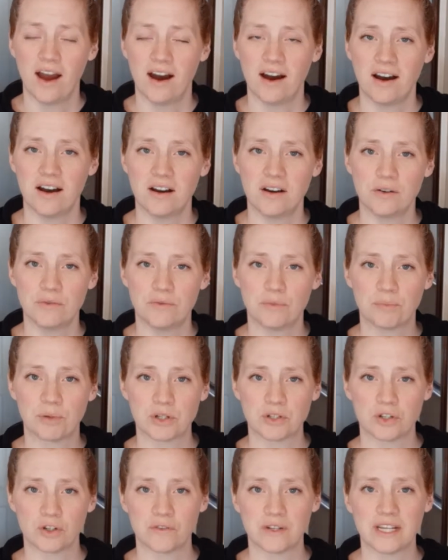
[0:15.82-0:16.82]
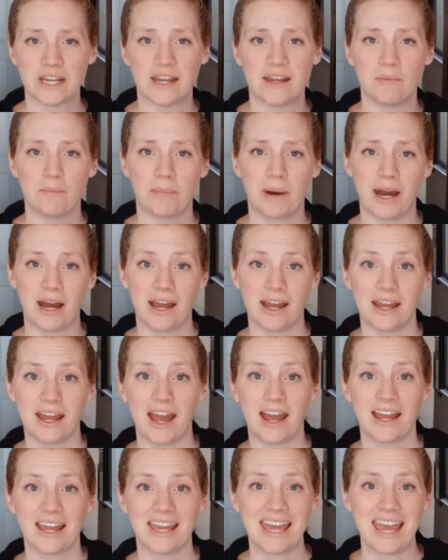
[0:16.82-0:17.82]
of preserving it by
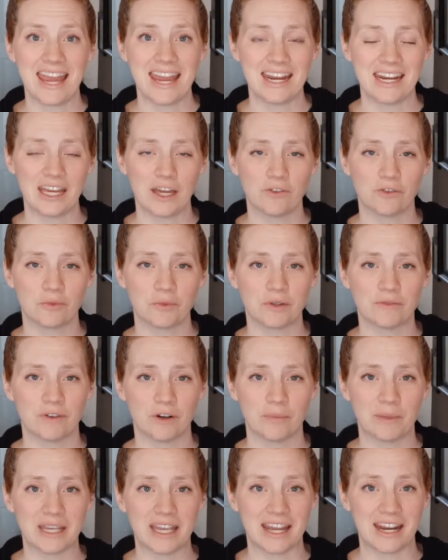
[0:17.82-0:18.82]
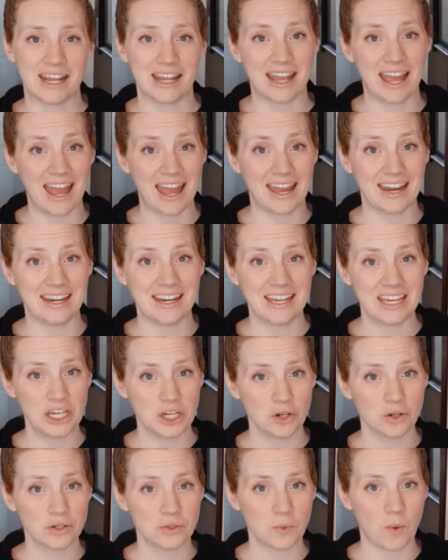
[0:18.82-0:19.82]
canning it from the very beginning, and
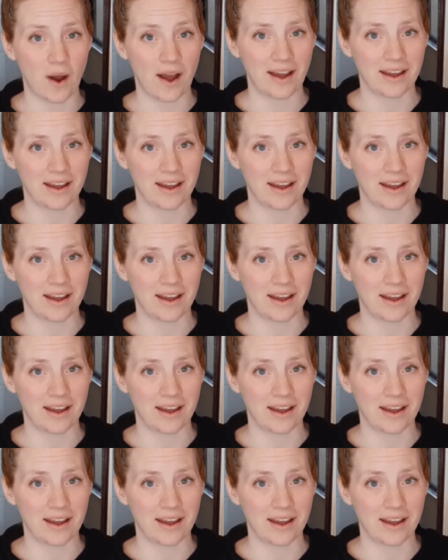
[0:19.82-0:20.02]
here's why.